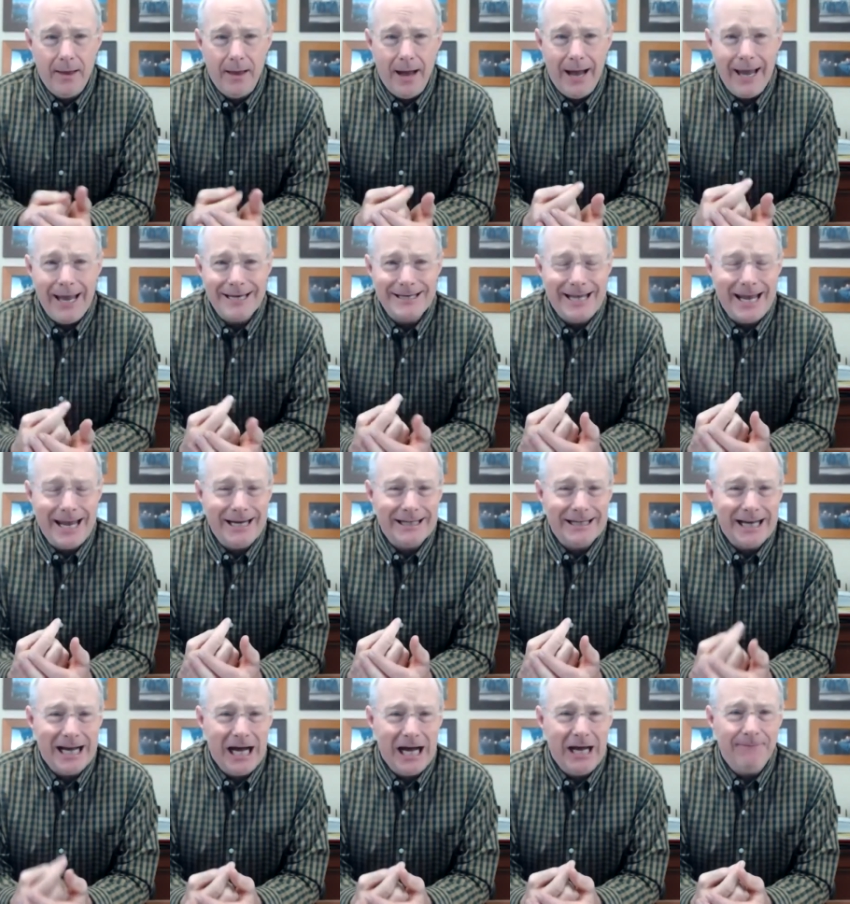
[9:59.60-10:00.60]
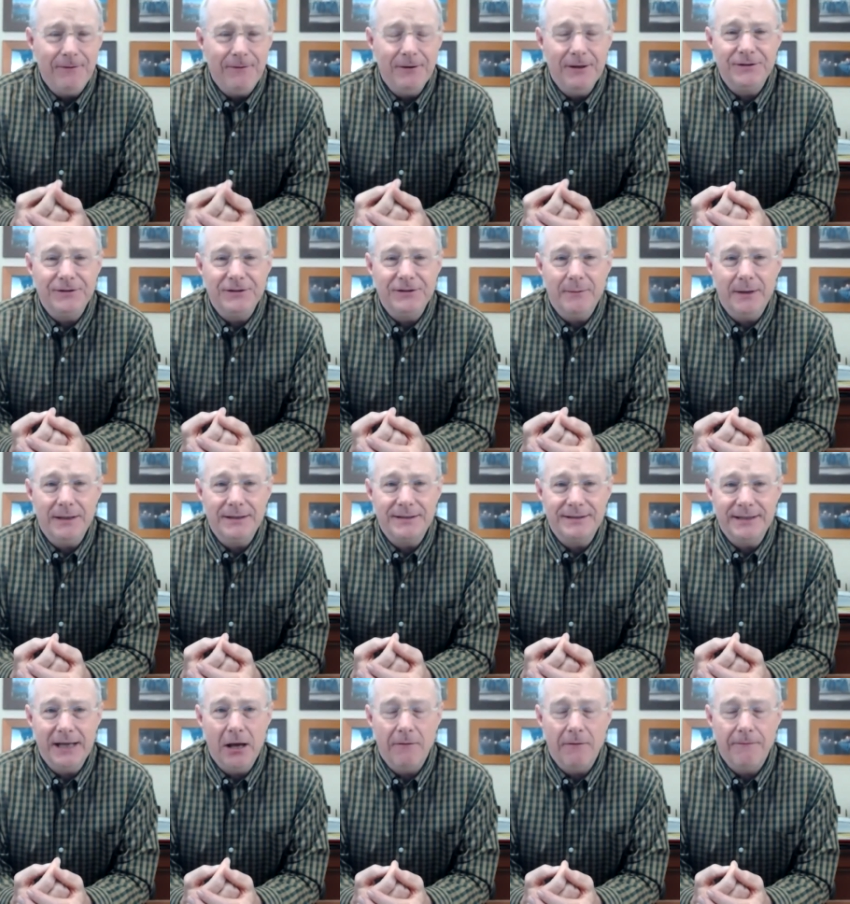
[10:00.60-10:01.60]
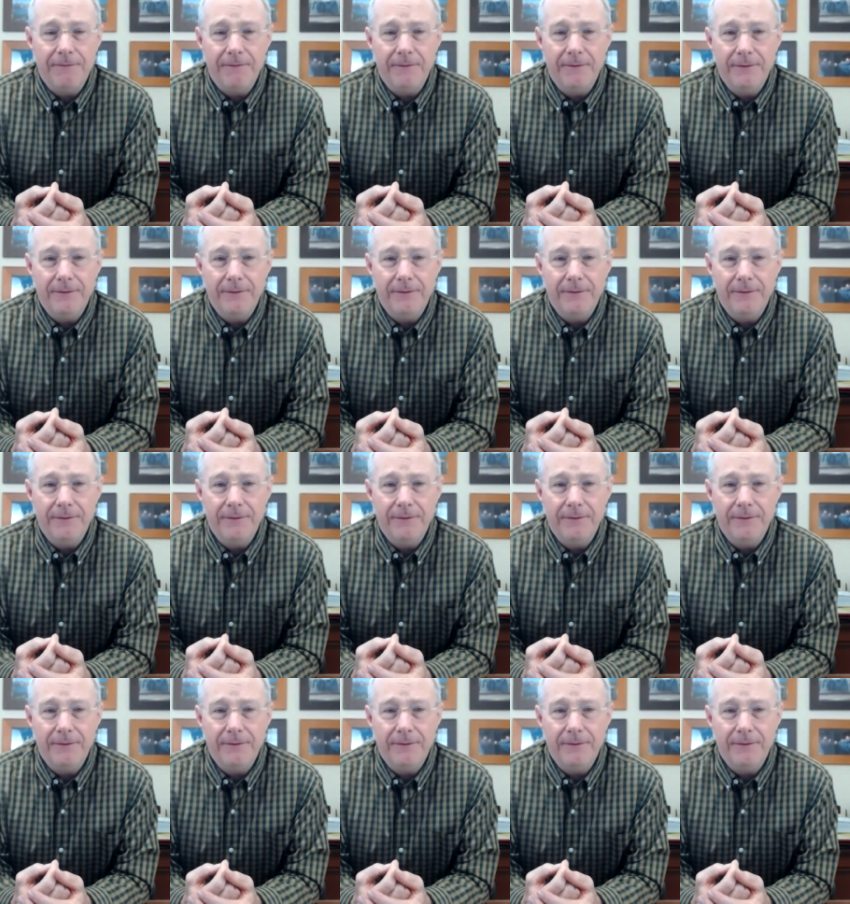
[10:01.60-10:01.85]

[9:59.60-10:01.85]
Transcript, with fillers: I had gained confidence in myself